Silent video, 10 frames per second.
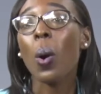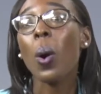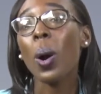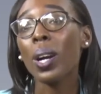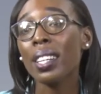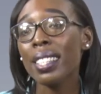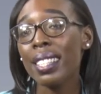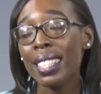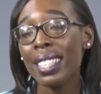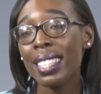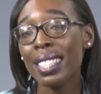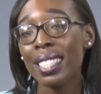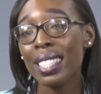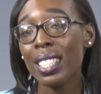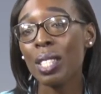or seek
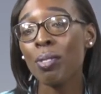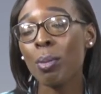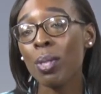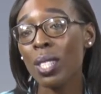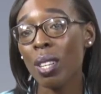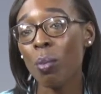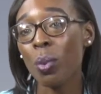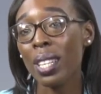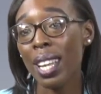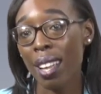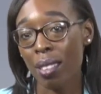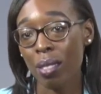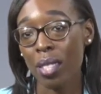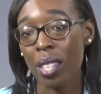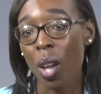assistance from someone
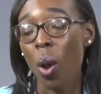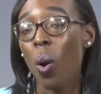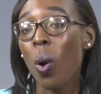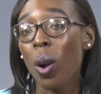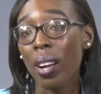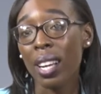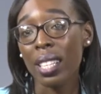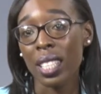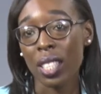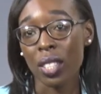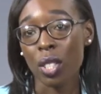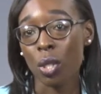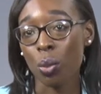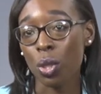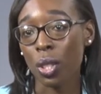else or an
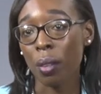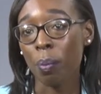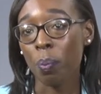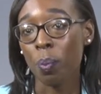institution.